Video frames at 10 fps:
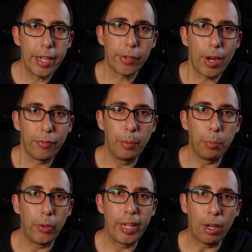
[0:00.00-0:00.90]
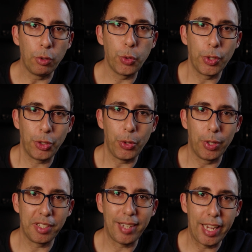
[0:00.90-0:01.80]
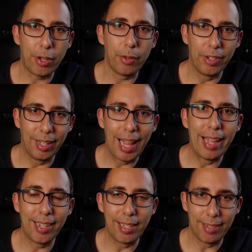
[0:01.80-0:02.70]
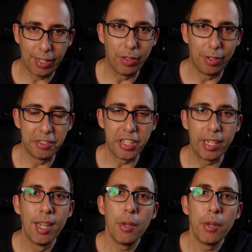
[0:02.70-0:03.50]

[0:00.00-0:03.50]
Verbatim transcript: The aircraft employ ultra-short takeoff and landing technology,